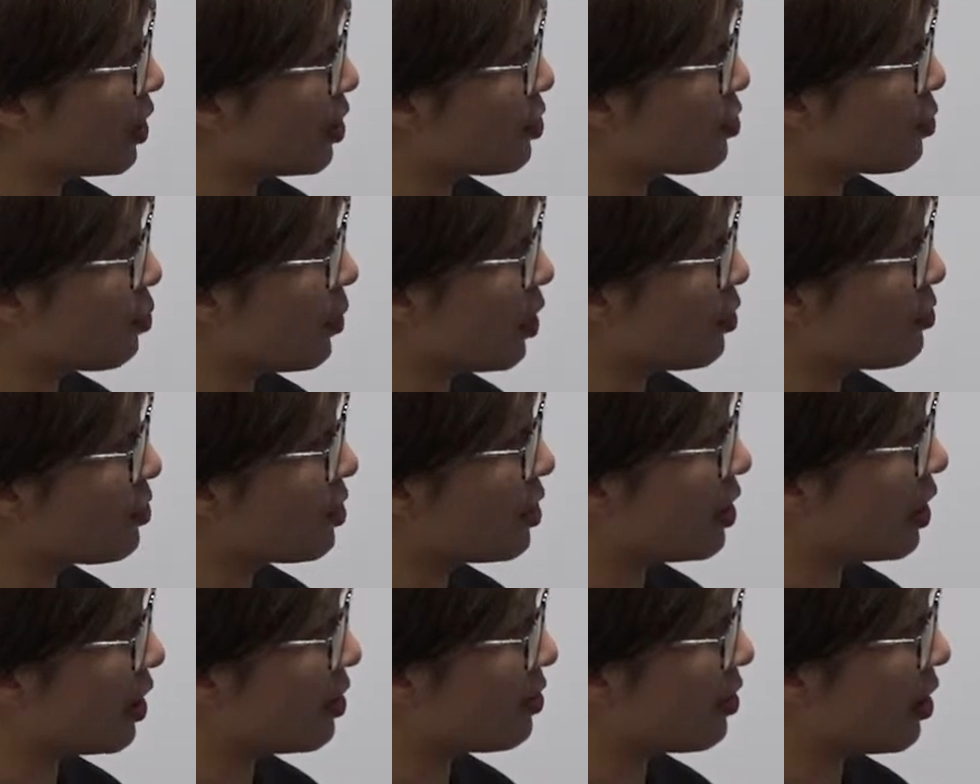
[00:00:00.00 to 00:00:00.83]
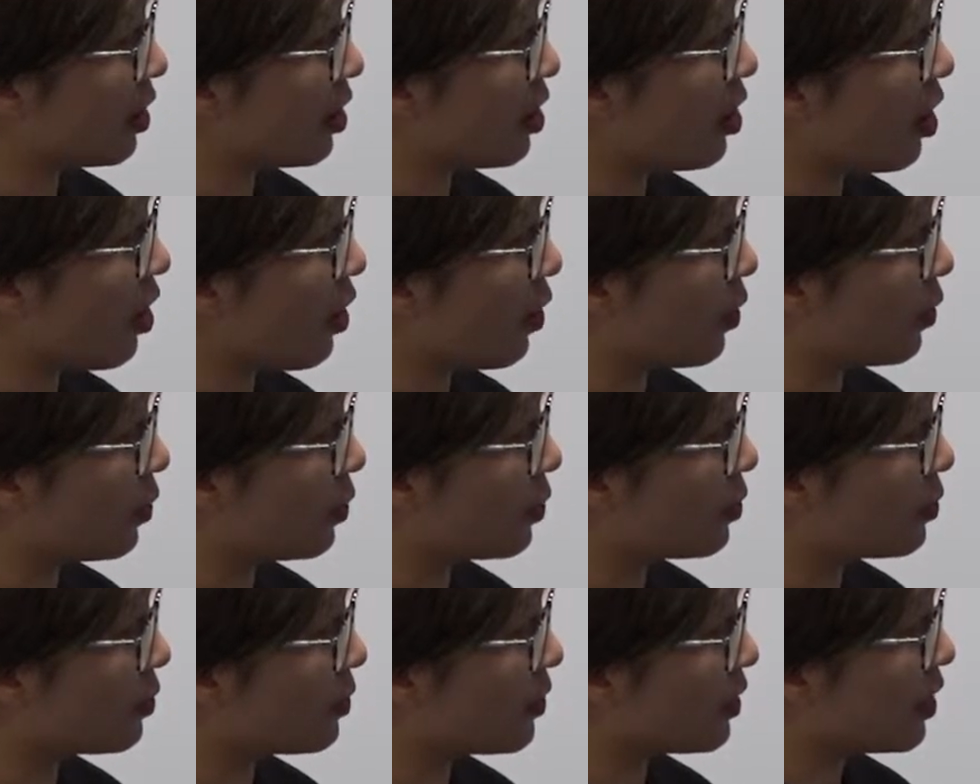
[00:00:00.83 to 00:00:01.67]
is mostly the
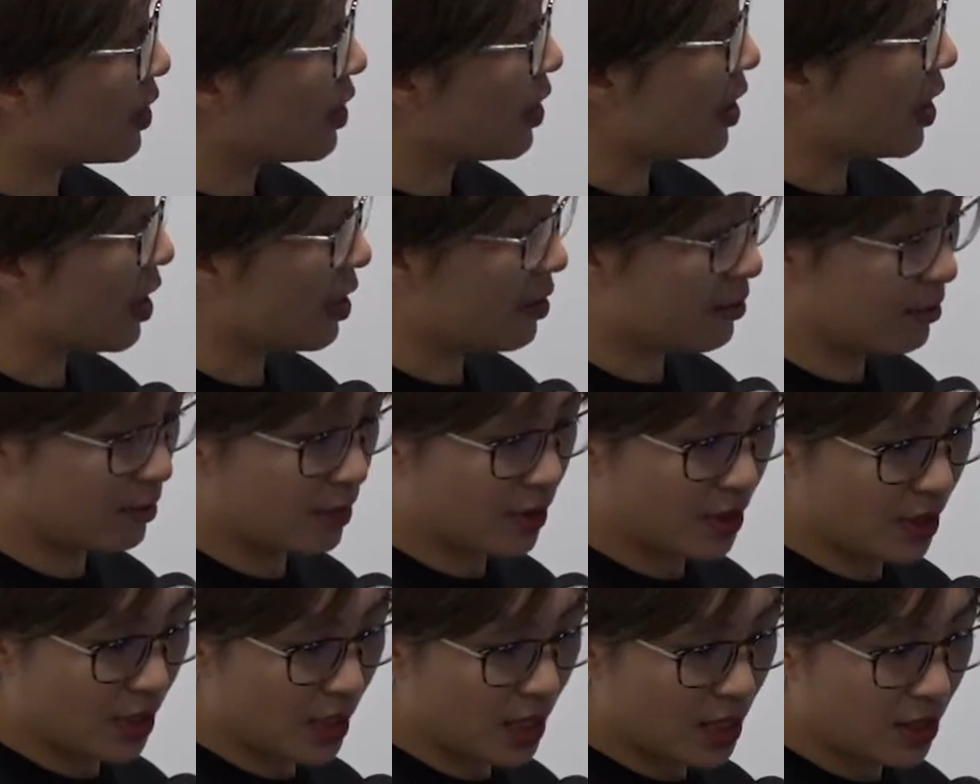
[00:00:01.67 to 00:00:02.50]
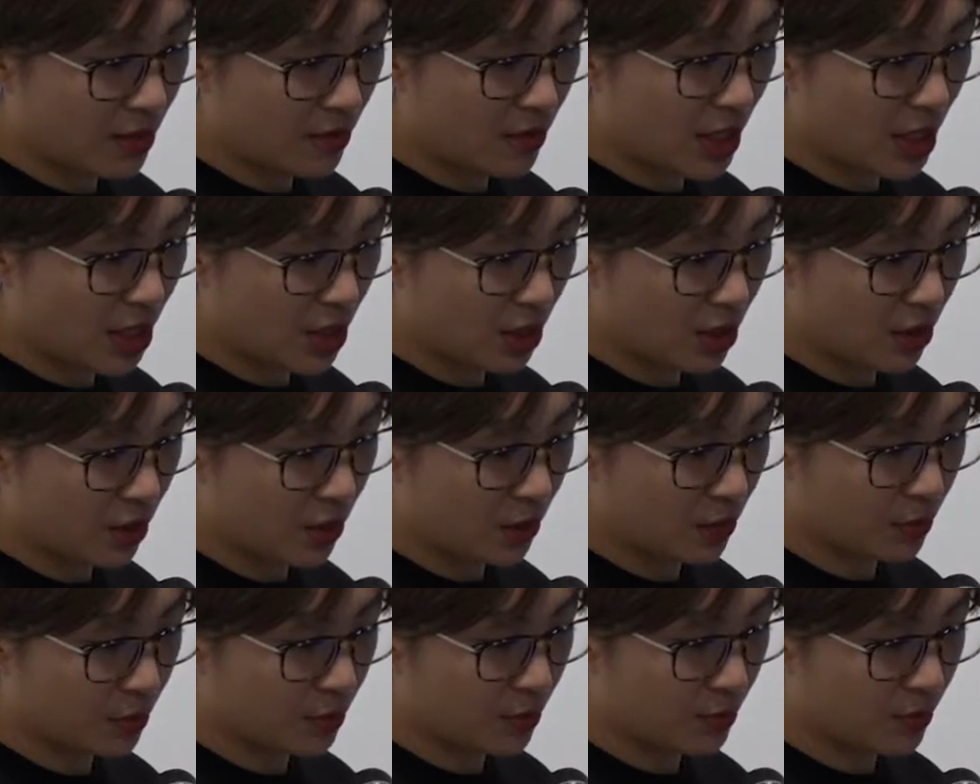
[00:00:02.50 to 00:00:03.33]
coal, and in
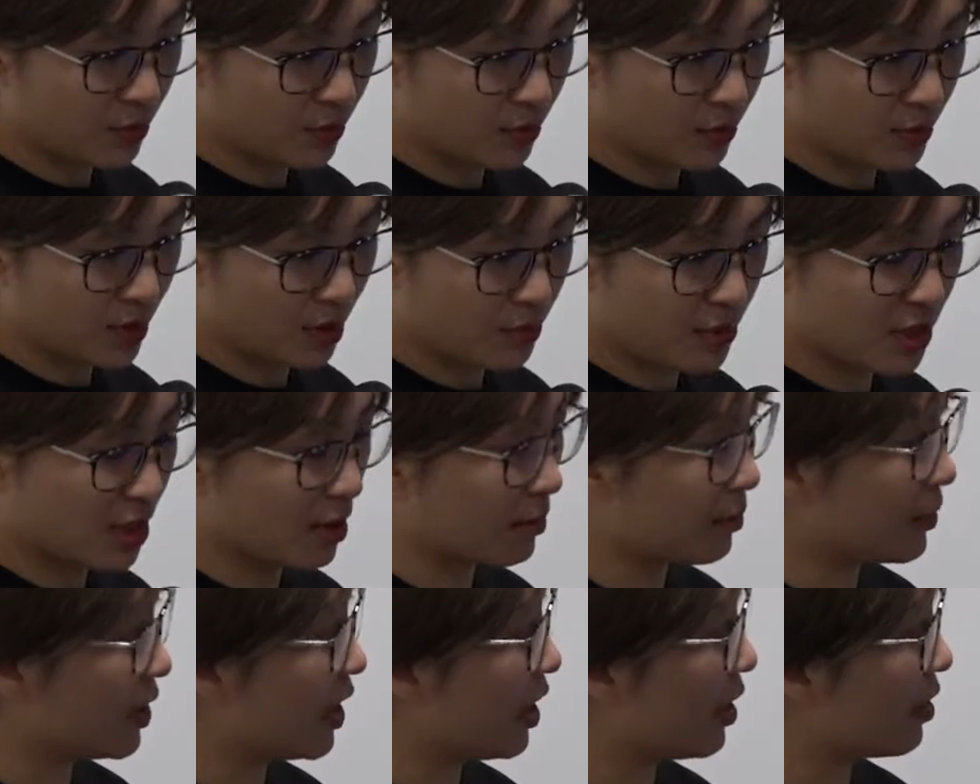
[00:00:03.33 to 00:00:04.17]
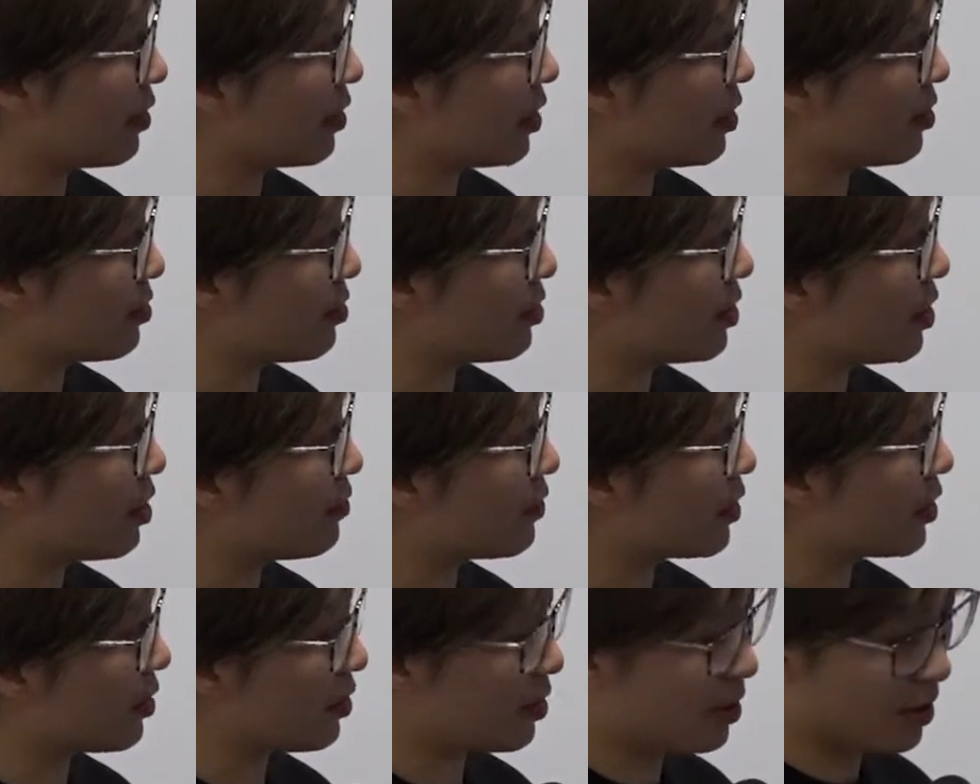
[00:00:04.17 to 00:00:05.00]
EU something, yeah, is
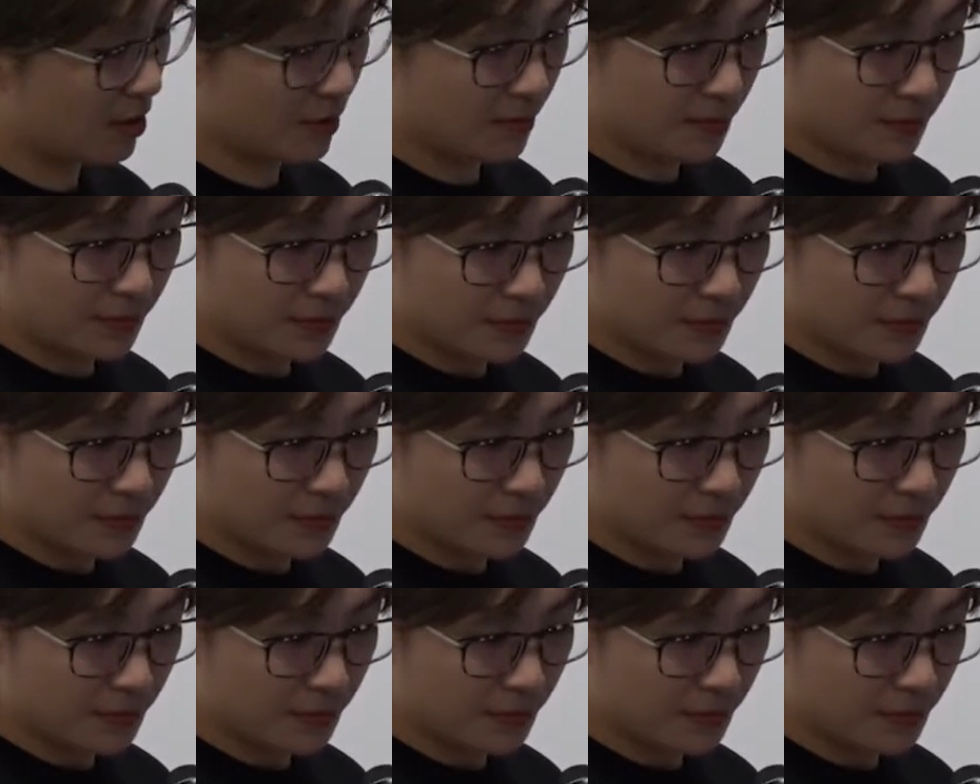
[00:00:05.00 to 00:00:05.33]
different.